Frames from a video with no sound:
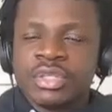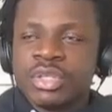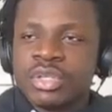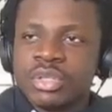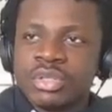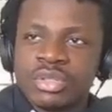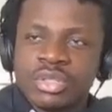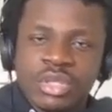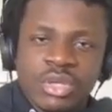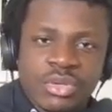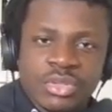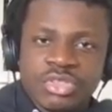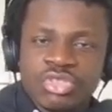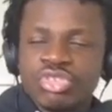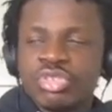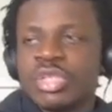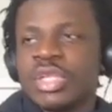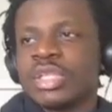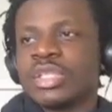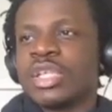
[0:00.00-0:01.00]
know, girls and
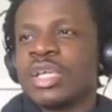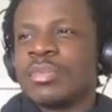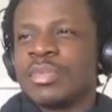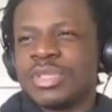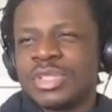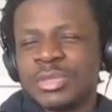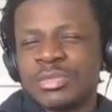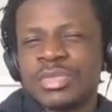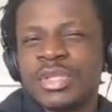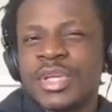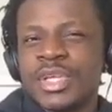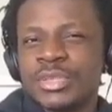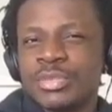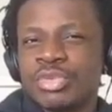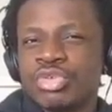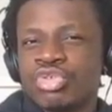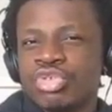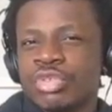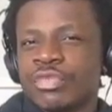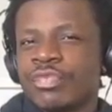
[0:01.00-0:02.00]
shit like that. But some days we
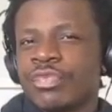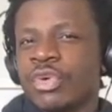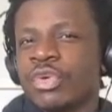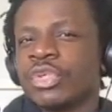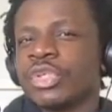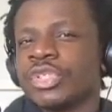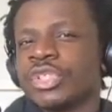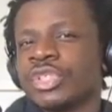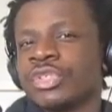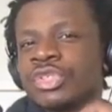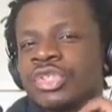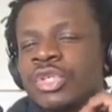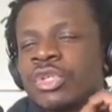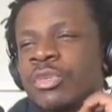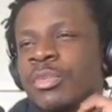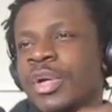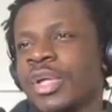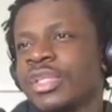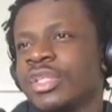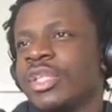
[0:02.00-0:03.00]
just focus and talk
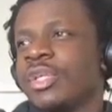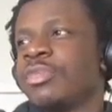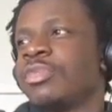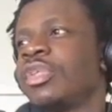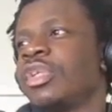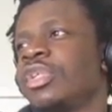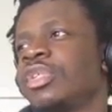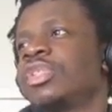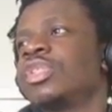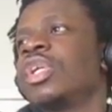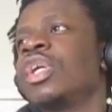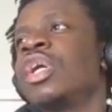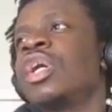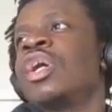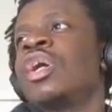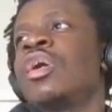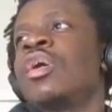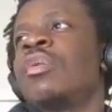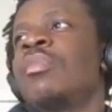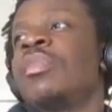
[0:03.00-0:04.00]
about deep things.
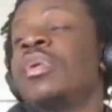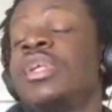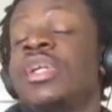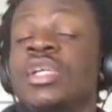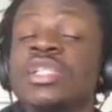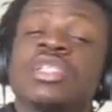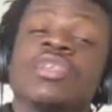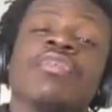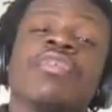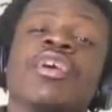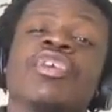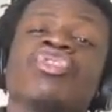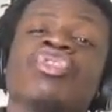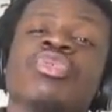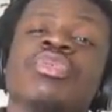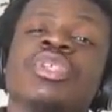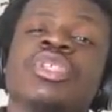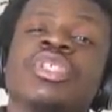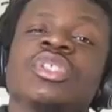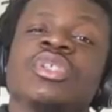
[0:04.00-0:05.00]
But yeah, Silvestre
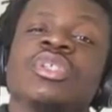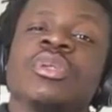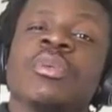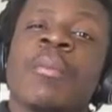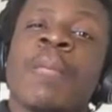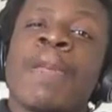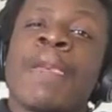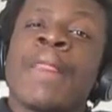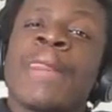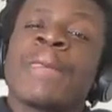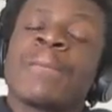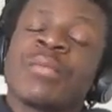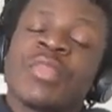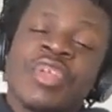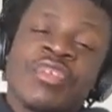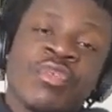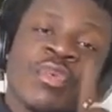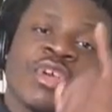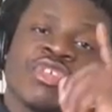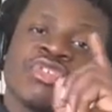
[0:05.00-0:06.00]
Rasuk. If you're
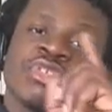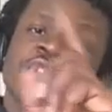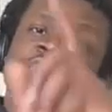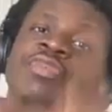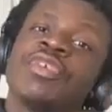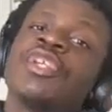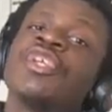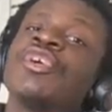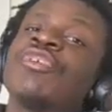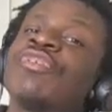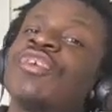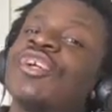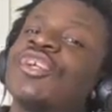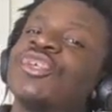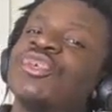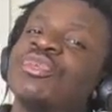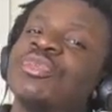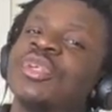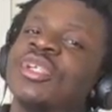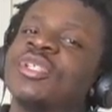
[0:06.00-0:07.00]
watching this video, fuck
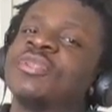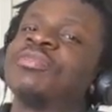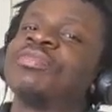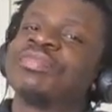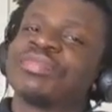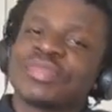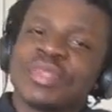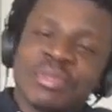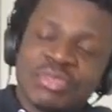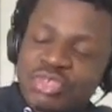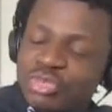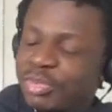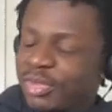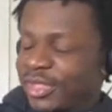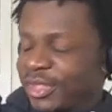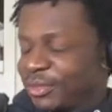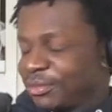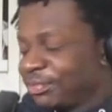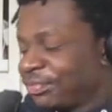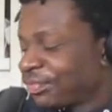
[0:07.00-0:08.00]
you, man. I'm just
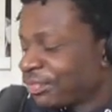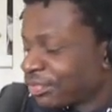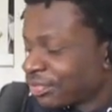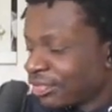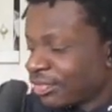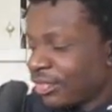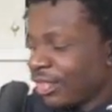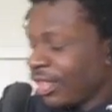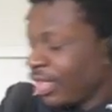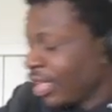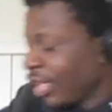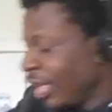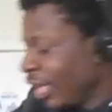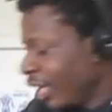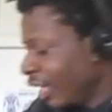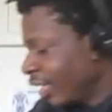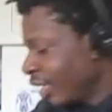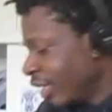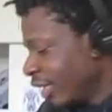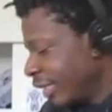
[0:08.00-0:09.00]
playing.
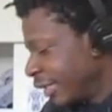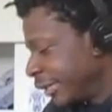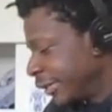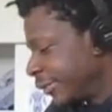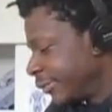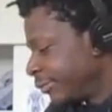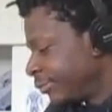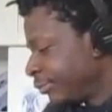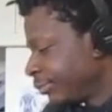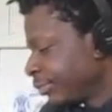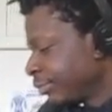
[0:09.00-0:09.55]
And um,